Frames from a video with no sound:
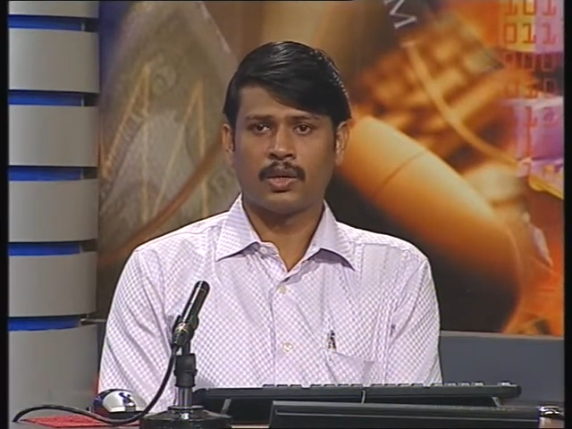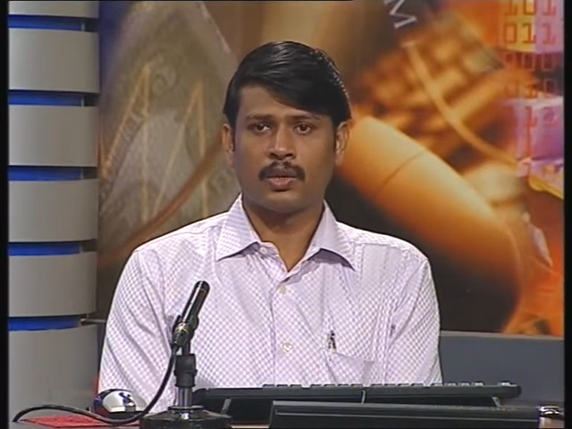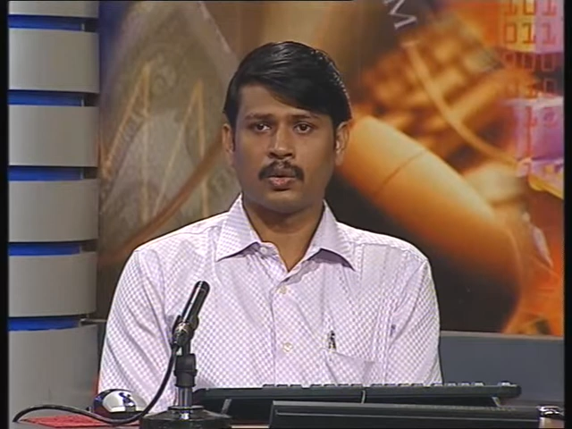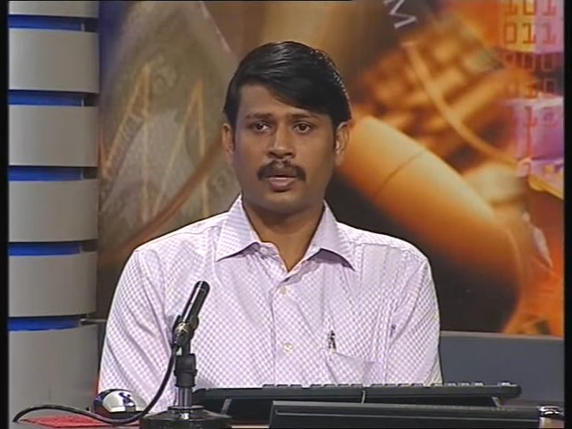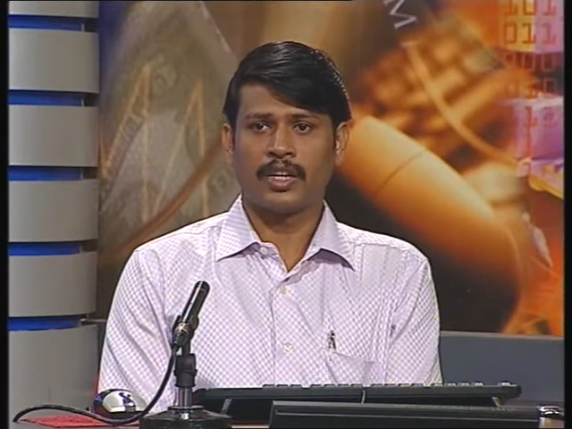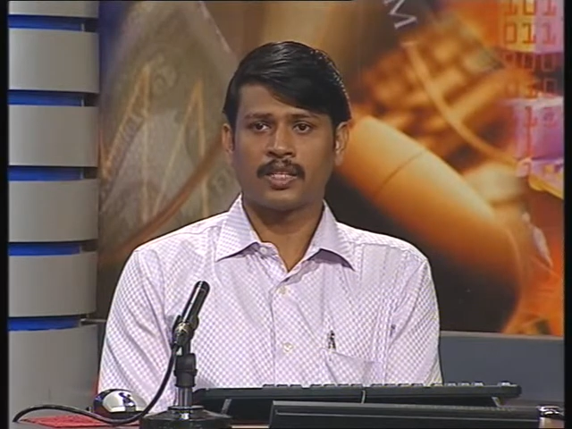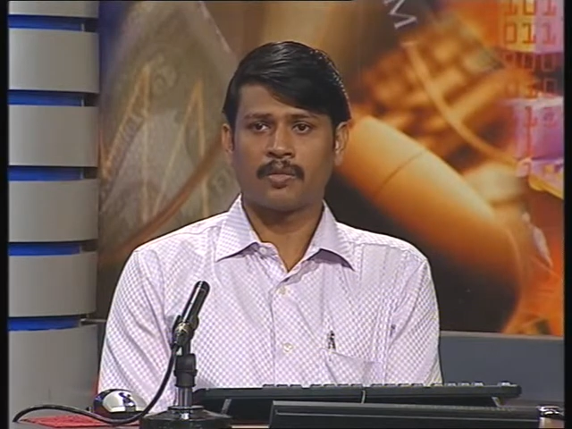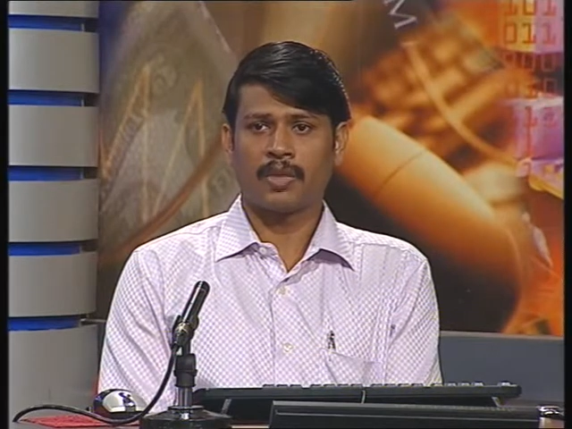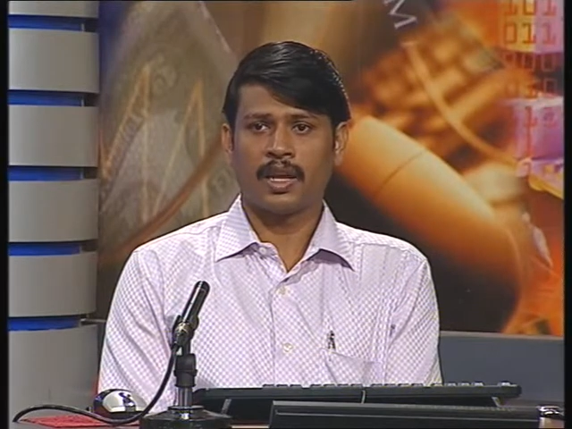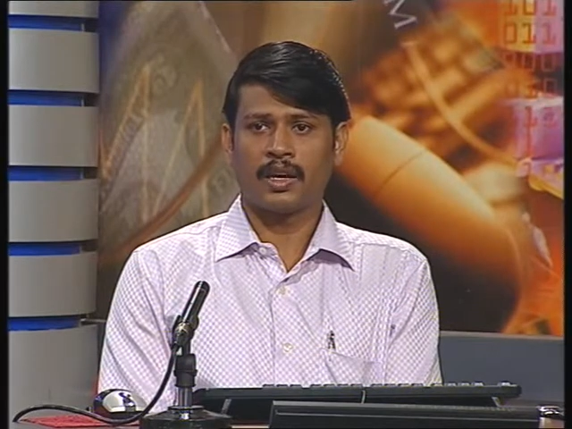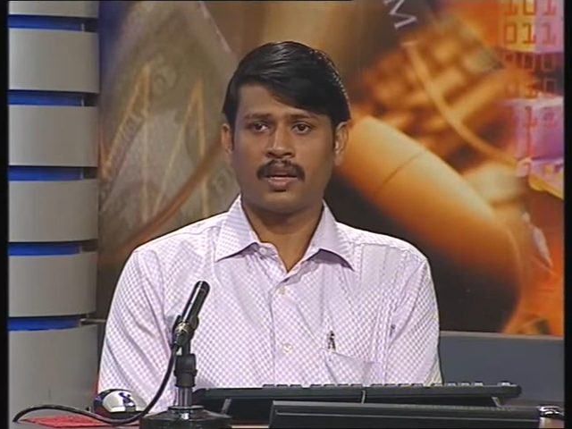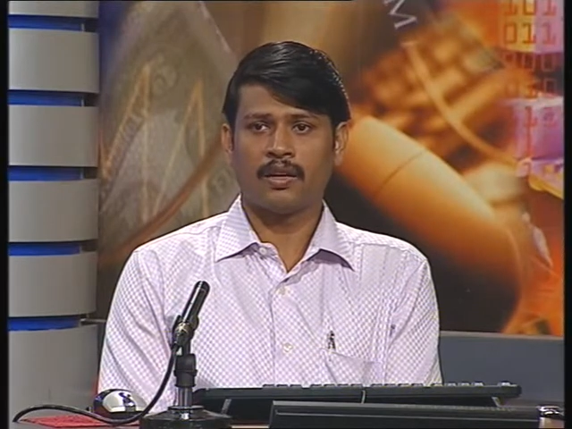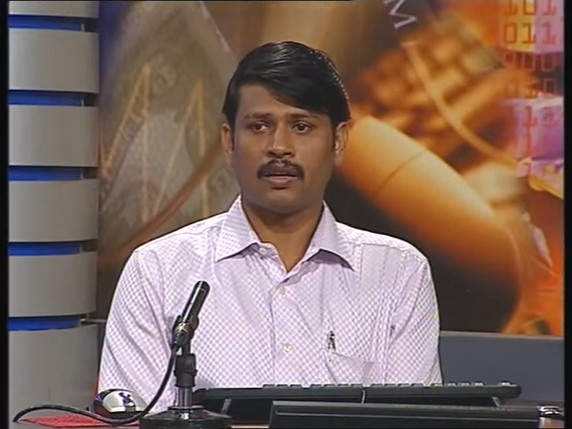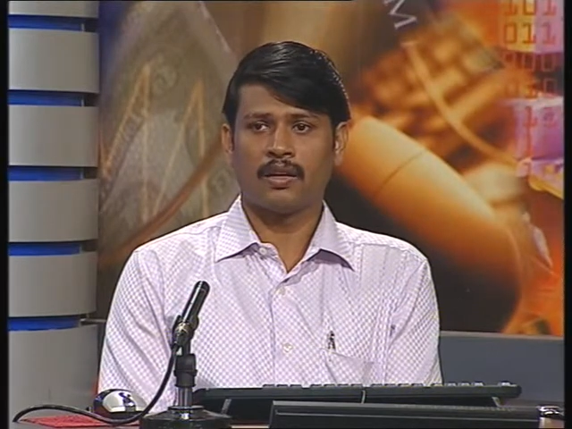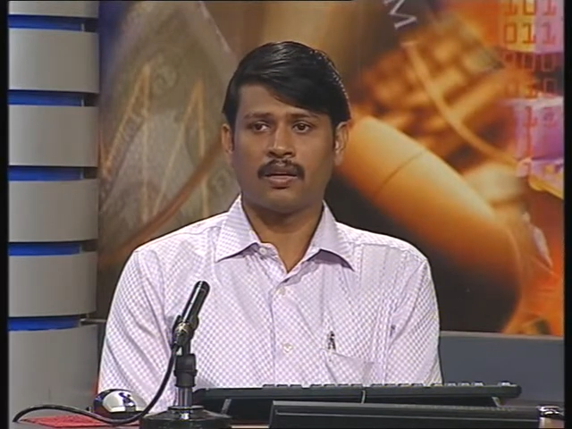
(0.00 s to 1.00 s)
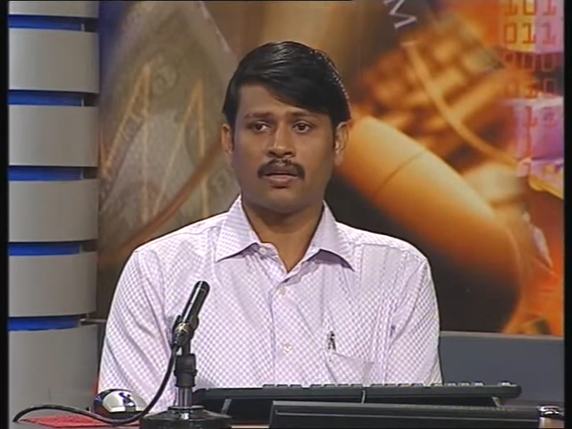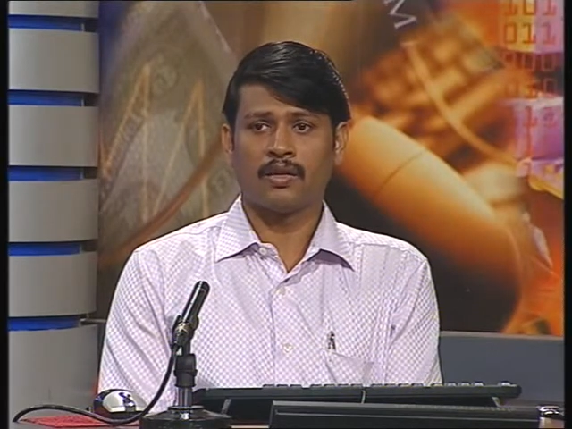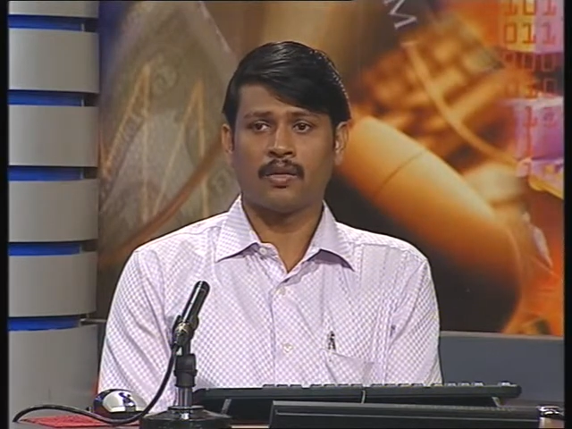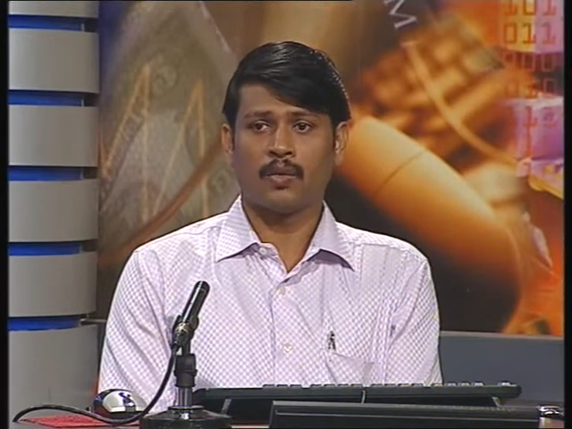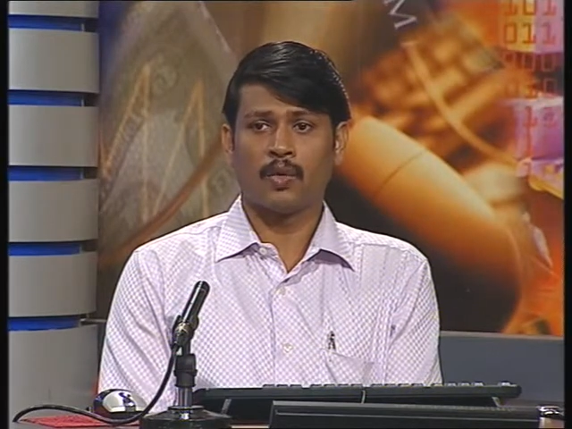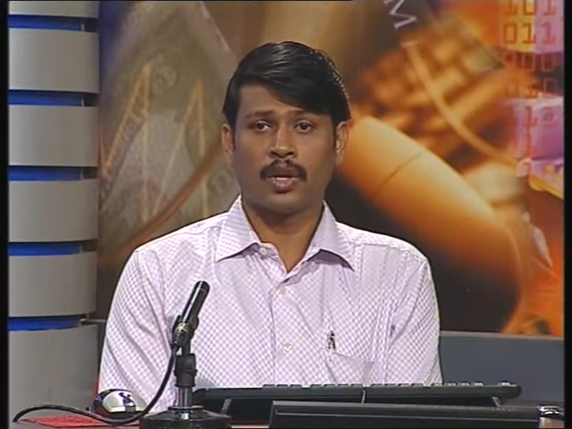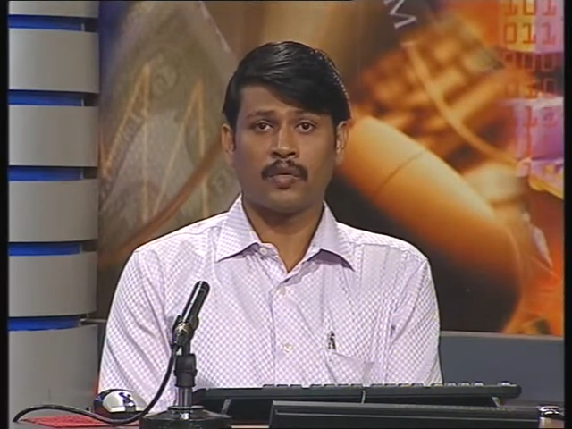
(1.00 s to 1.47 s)
to explain
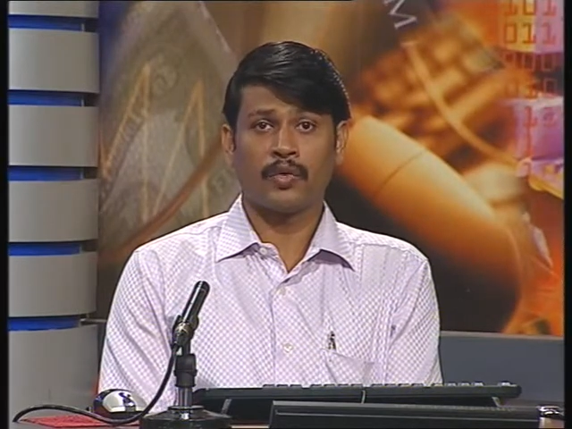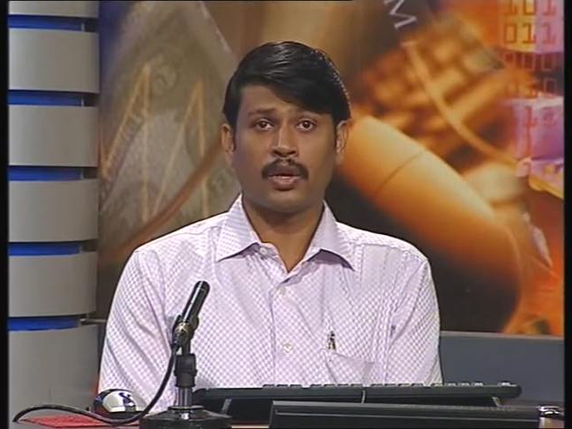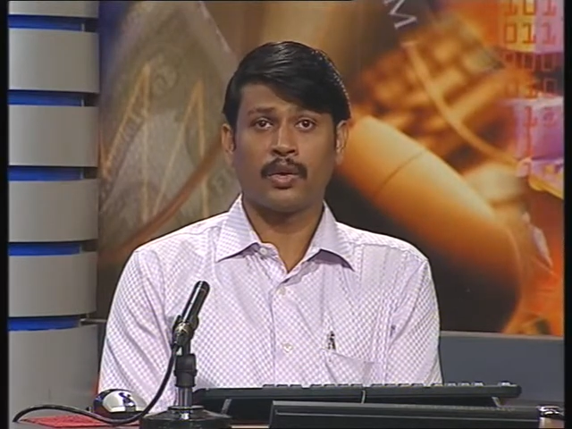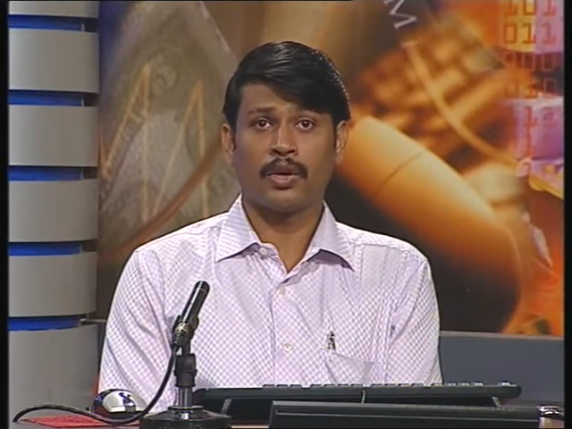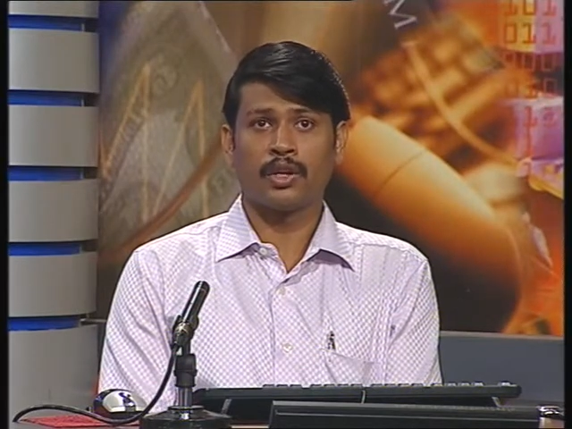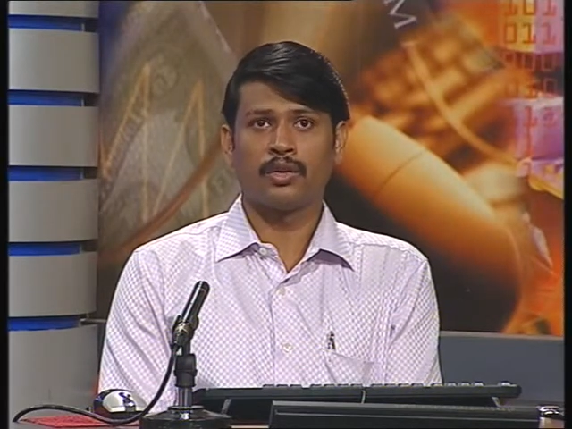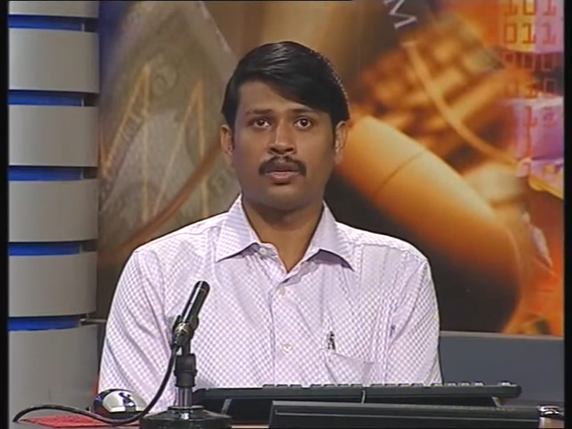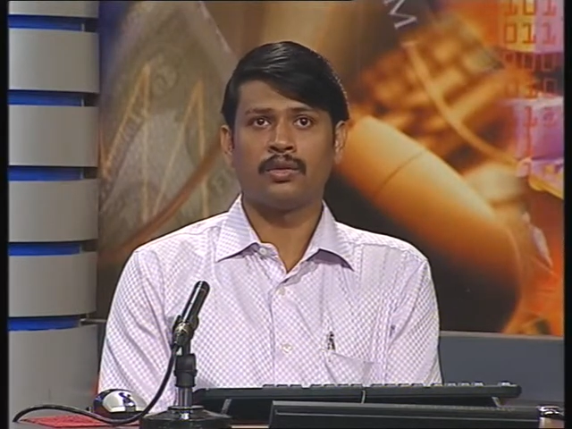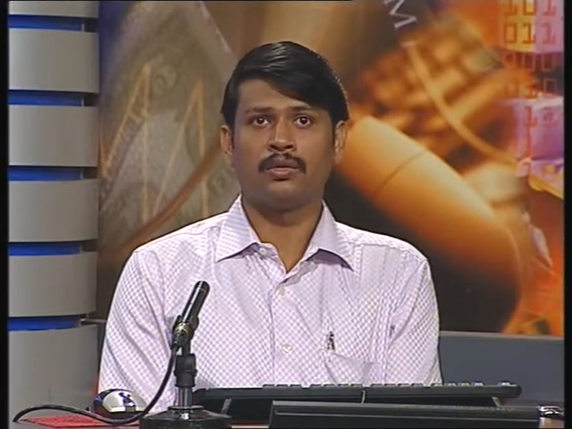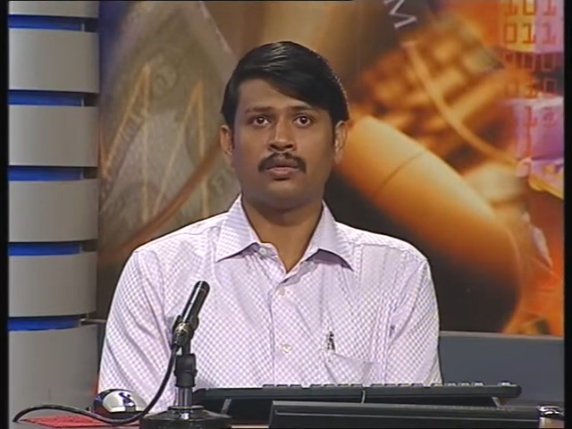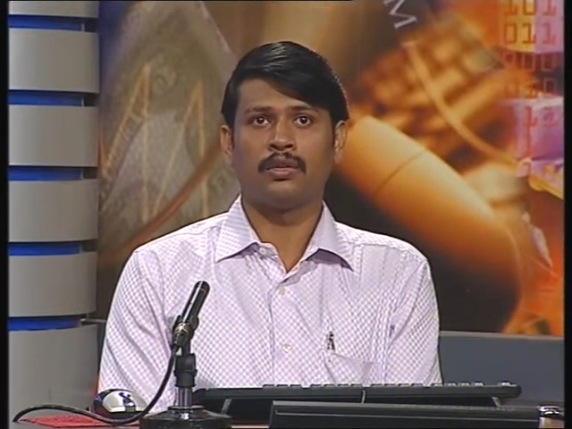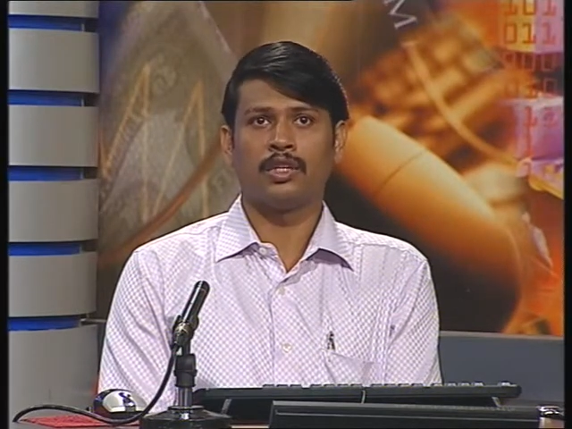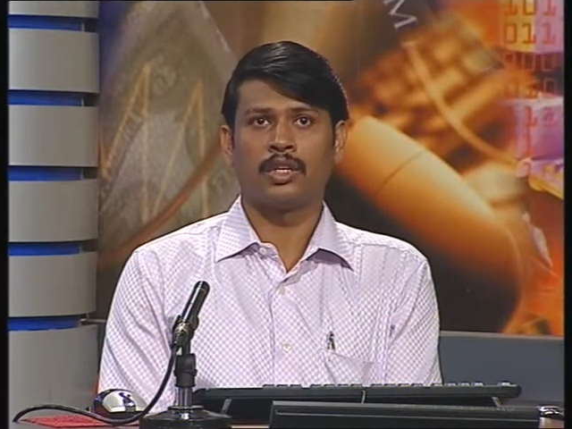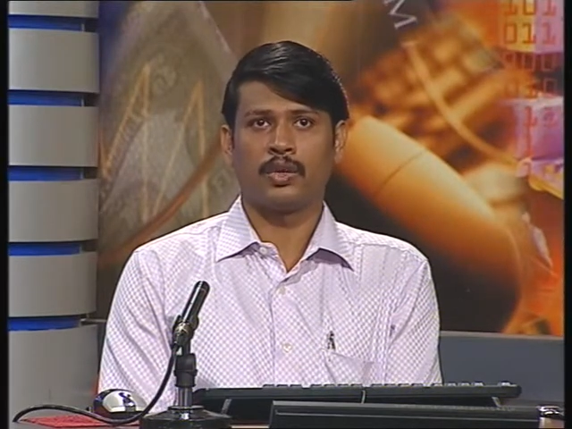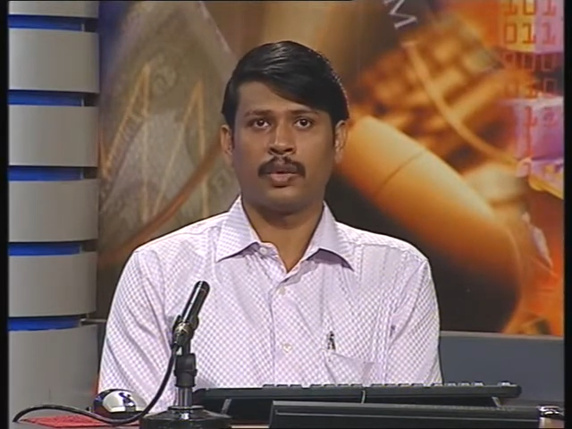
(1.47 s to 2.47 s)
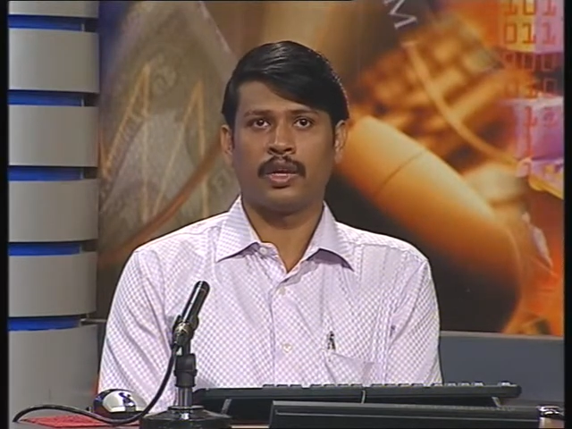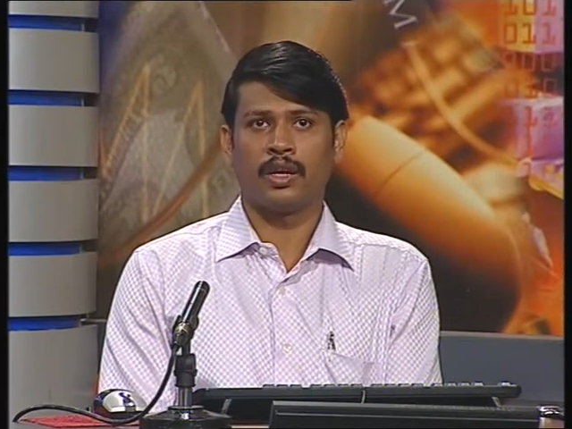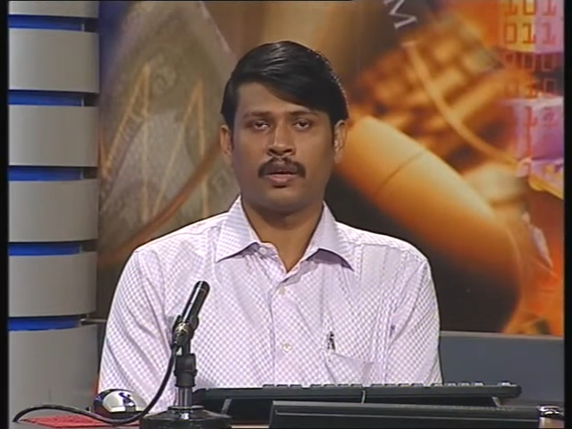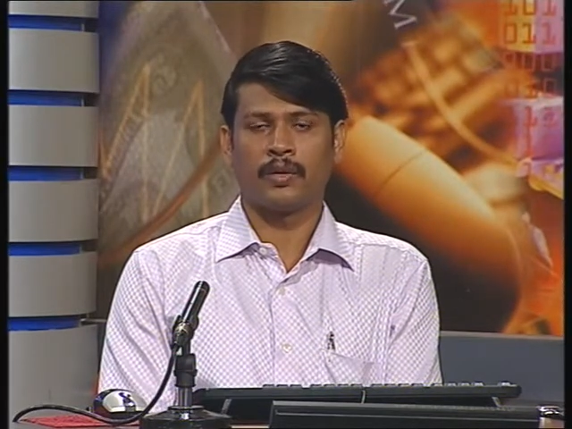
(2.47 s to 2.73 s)
what are we going to do today.